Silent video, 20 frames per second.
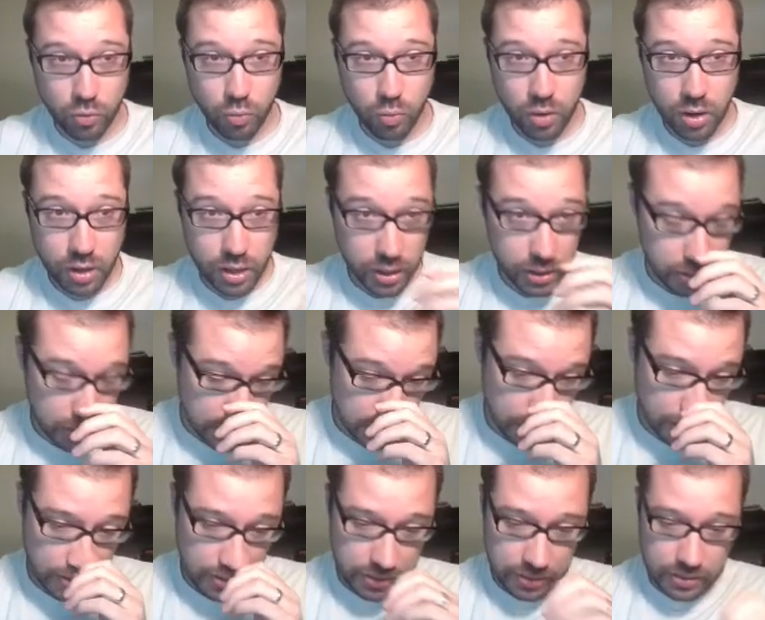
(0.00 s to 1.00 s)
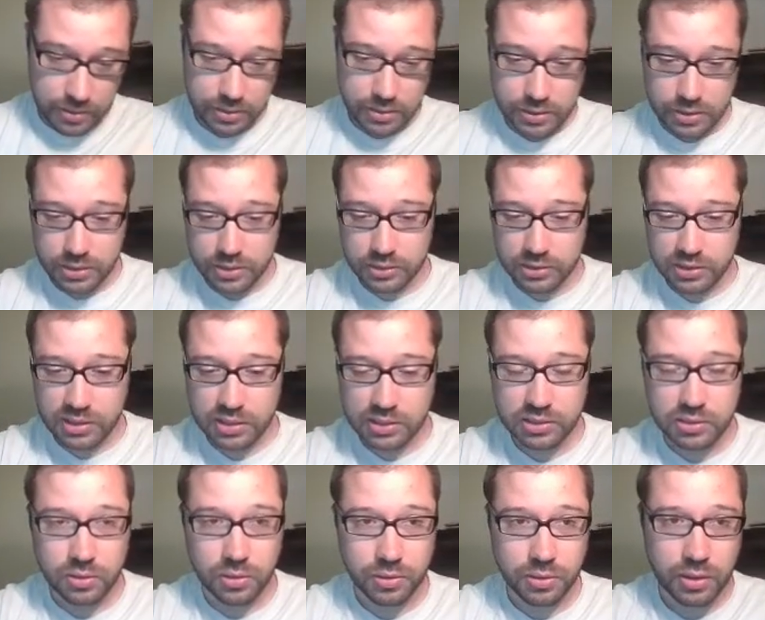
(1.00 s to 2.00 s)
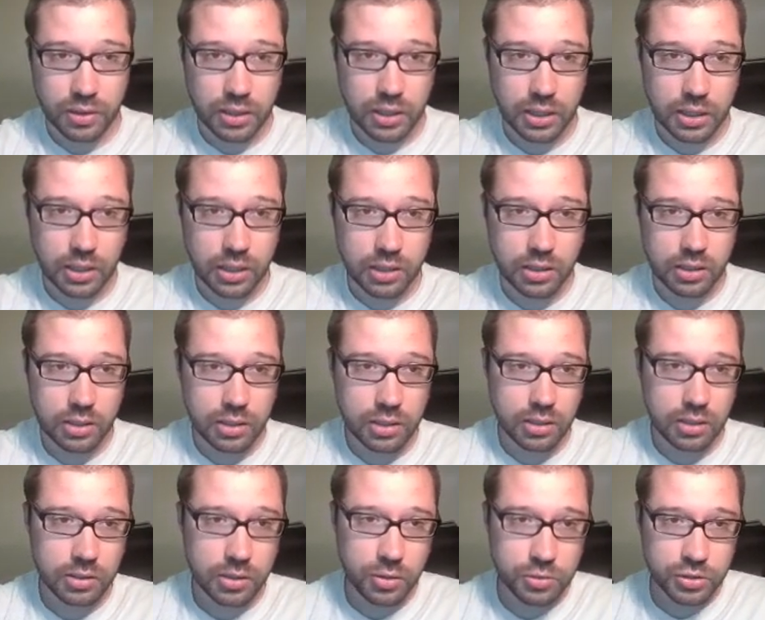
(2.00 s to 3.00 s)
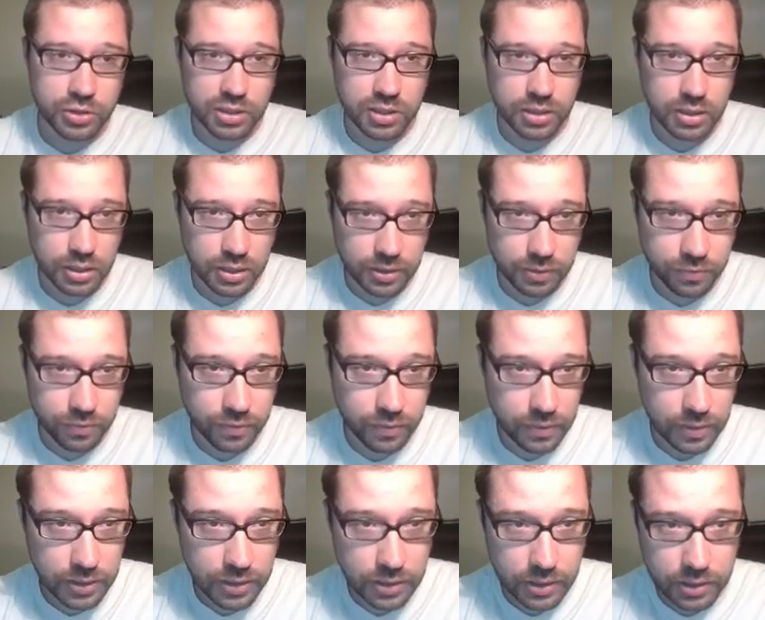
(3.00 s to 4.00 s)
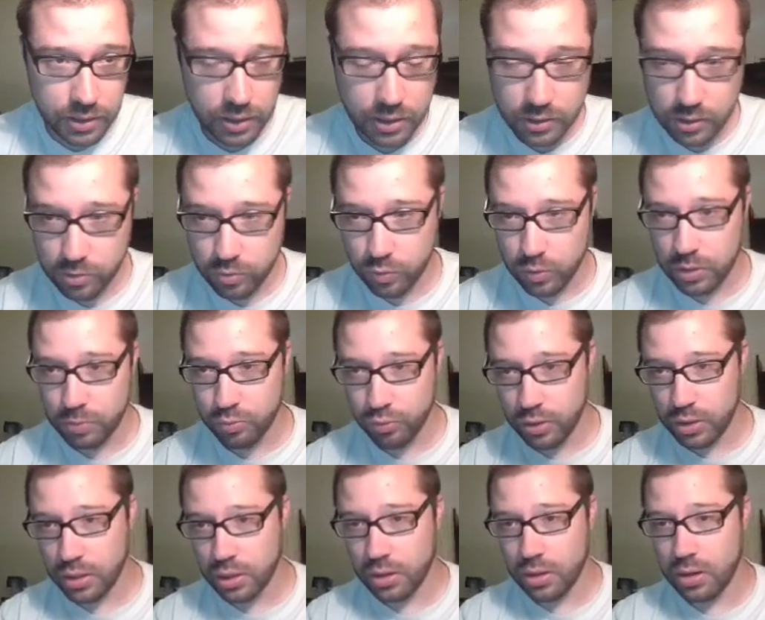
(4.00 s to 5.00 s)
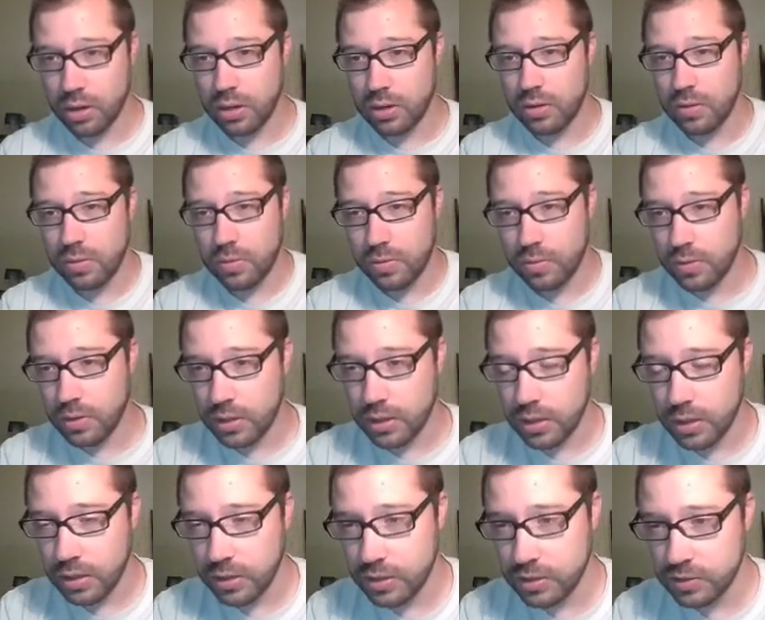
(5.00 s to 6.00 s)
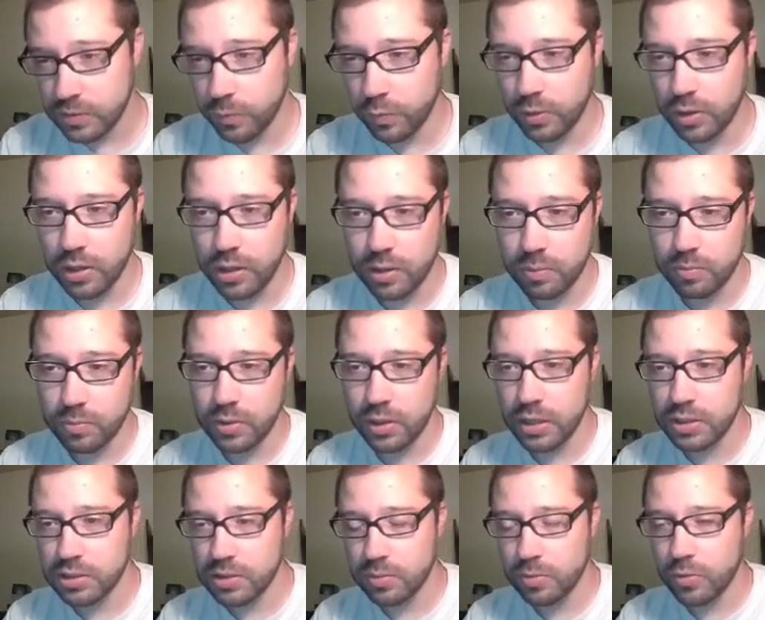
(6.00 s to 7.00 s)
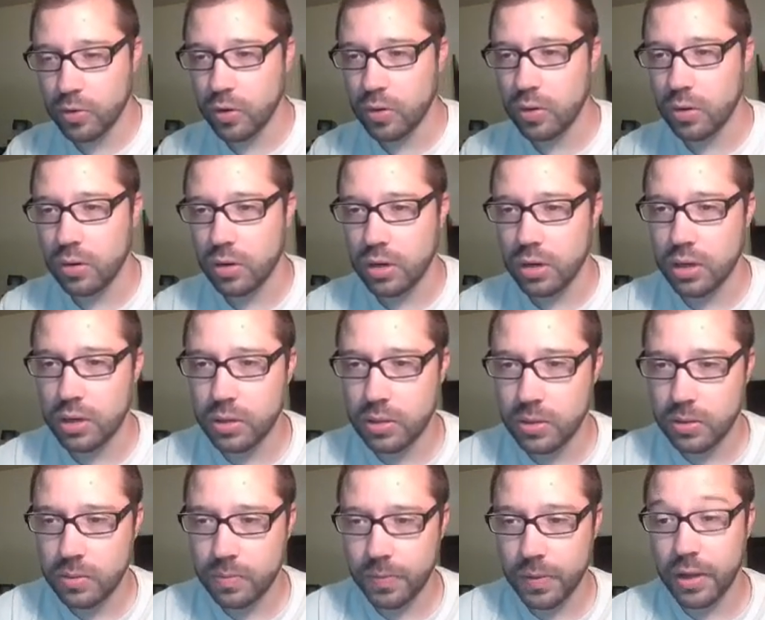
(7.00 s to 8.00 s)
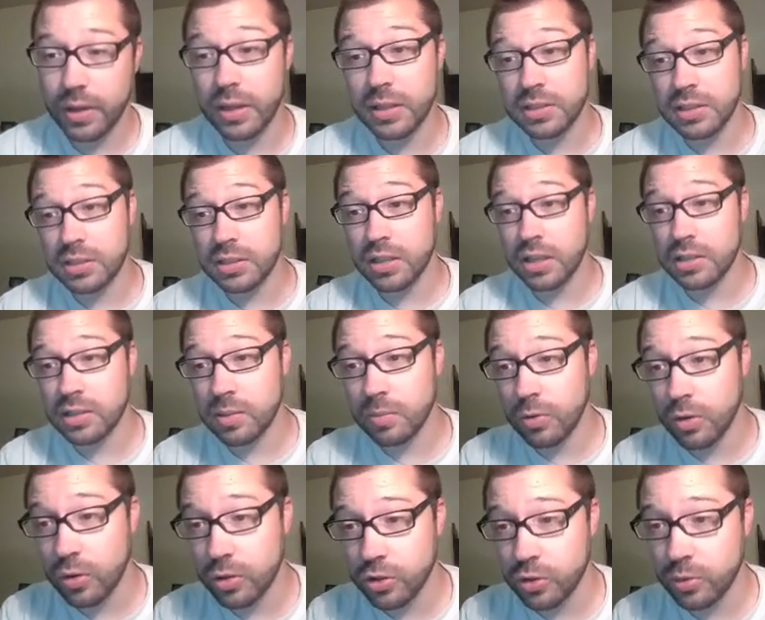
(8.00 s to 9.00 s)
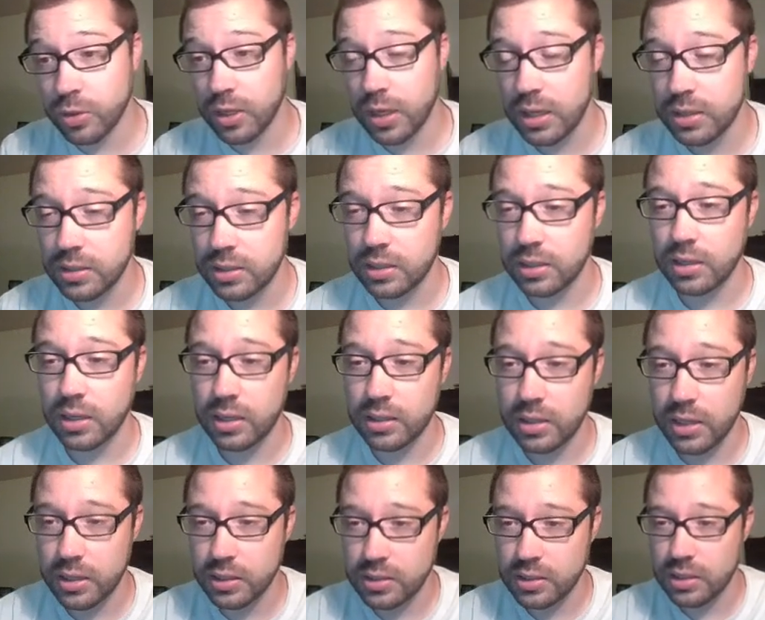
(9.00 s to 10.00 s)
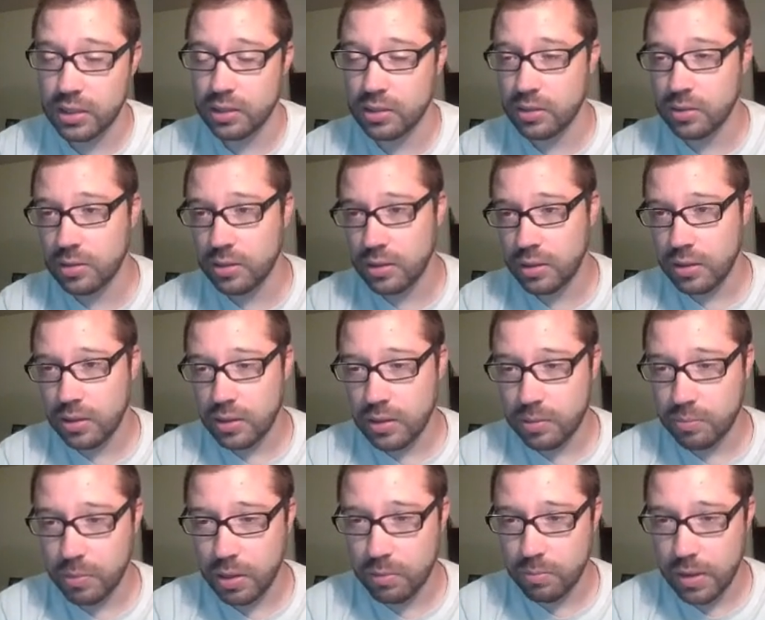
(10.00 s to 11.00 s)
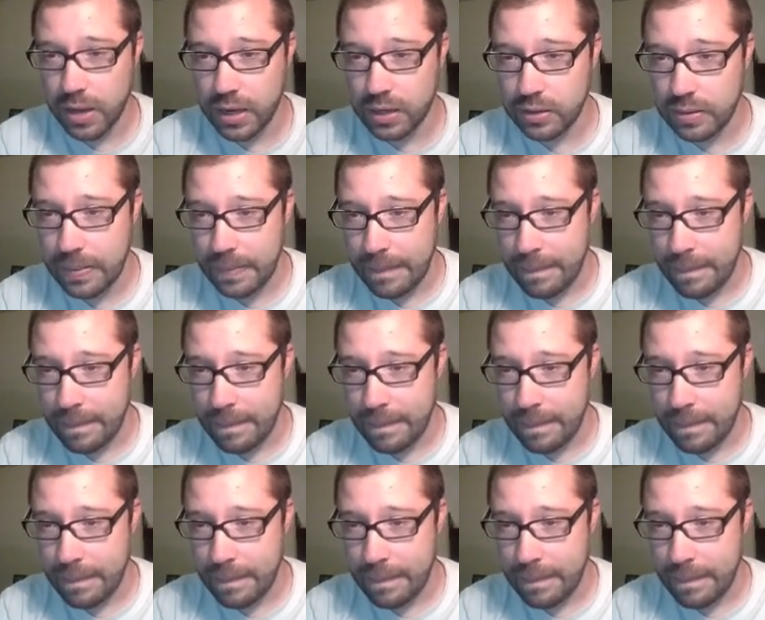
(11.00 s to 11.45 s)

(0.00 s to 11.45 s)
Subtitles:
1 is this old thing, Notion Thief, another reprint card. This is from Custom Core. I guess it's Custom Core 2018, not 19. My bad.